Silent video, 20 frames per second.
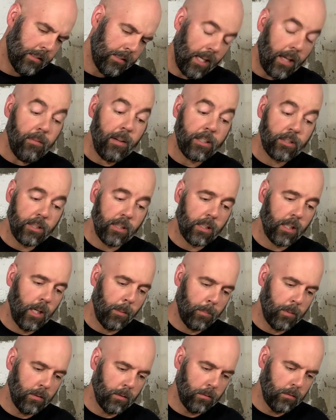I have actually a
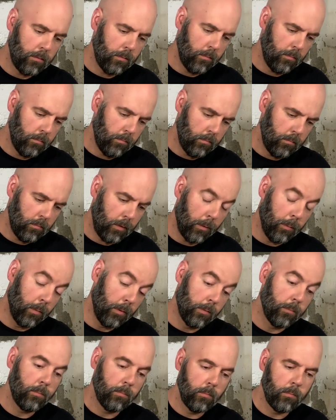couple, or
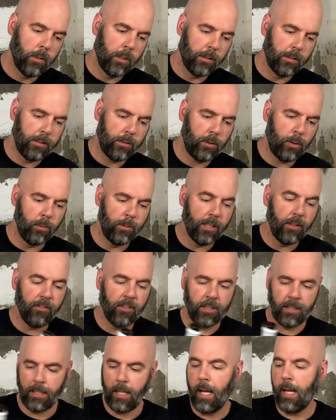well, literally two
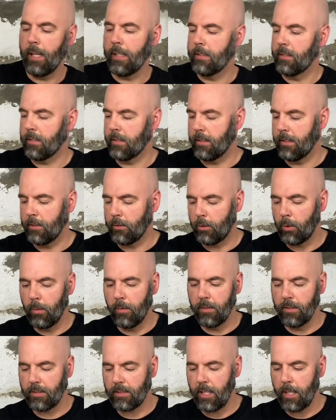different kinds and then two of
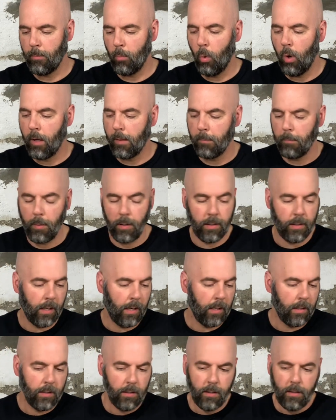the same one,
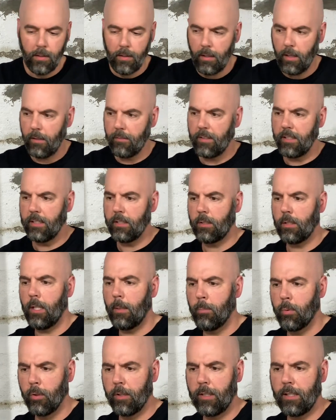but of these
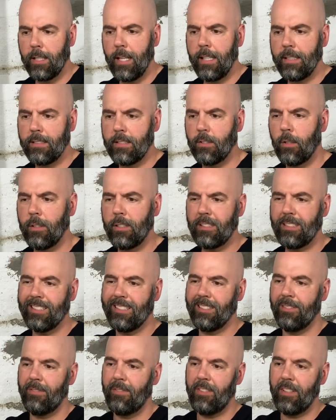brewery glasses. Oh, this
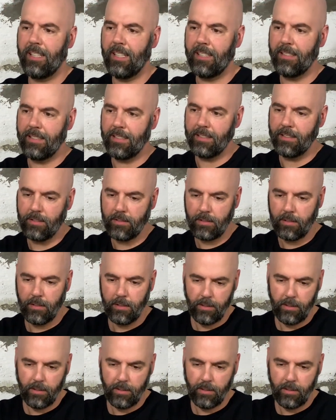doesn't fit on these.